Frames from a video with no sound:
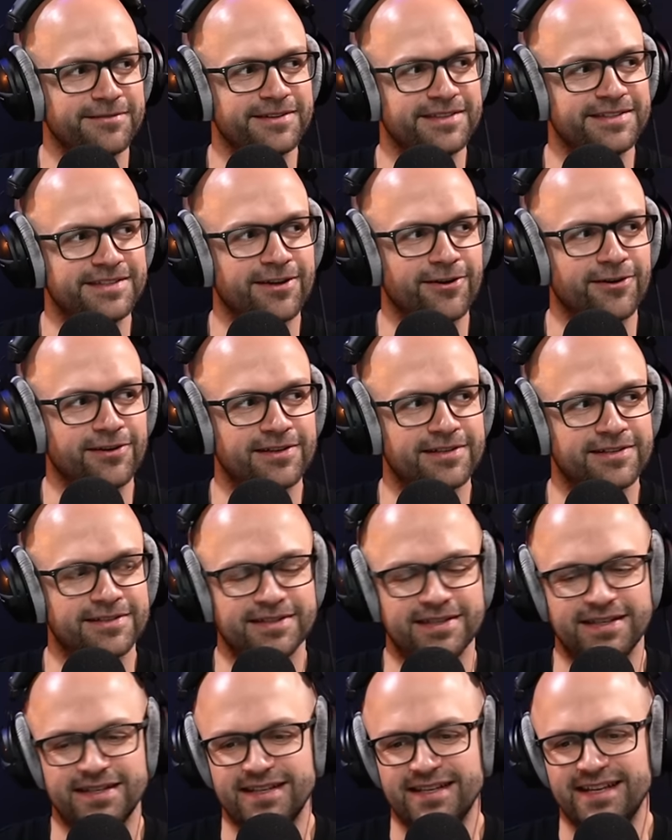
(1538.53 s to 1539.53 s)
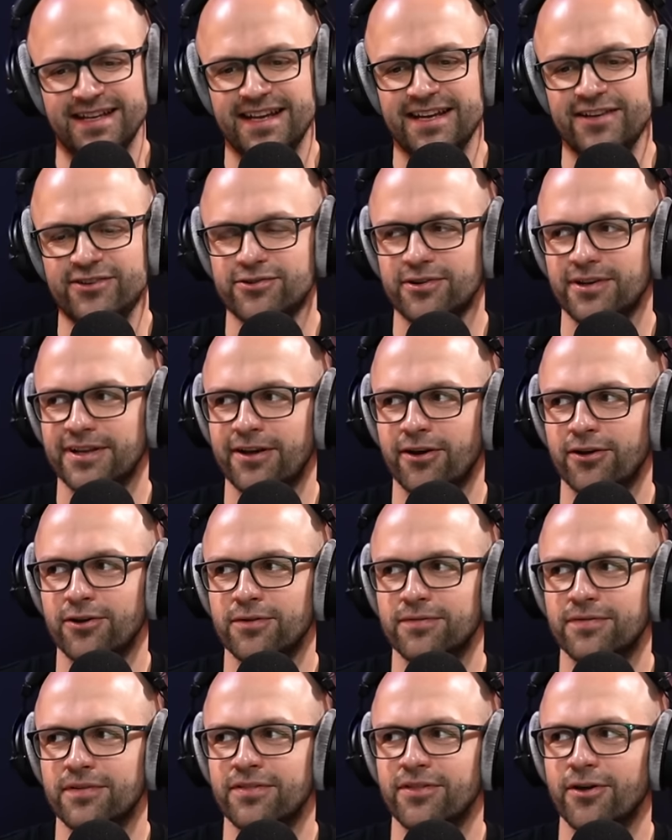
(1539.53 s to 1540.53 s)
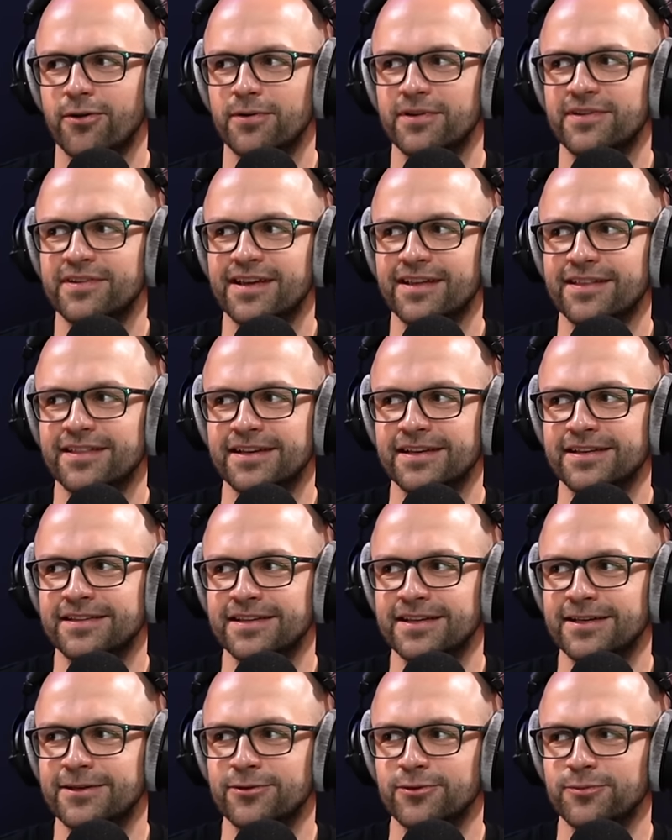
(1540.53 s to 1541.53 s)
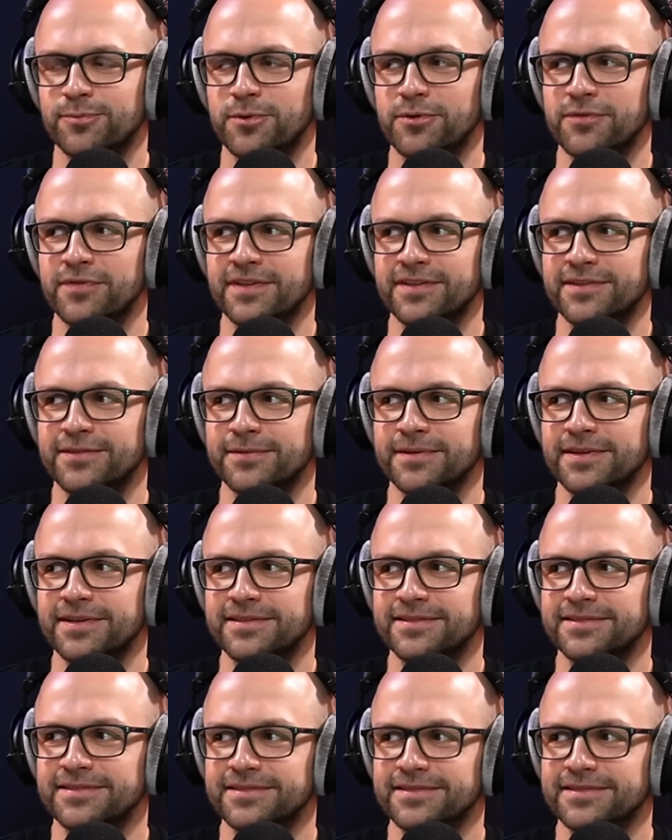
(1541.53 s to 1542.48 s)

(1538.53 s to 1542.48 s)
He's surely got enough authority, I think, that he could move into it.